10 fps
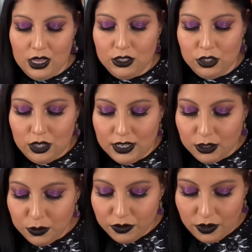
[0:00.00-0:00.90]
So let's
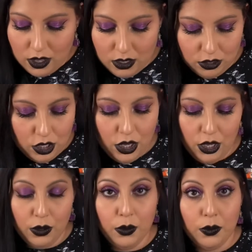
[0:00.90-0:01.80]
move on
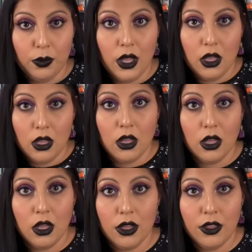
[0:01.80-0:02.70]
to
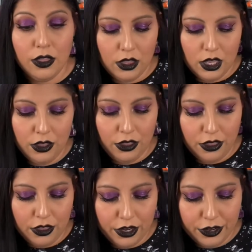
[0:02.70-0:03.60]
the
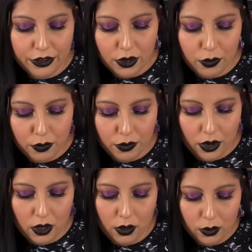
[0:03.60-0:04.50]
third
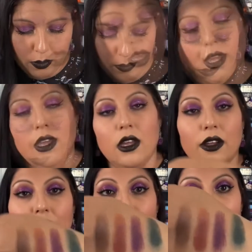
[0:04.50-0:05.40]
row.
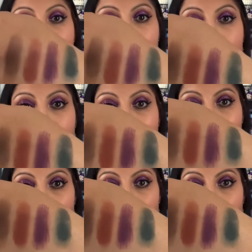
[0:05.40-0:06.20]
Okay, and then the last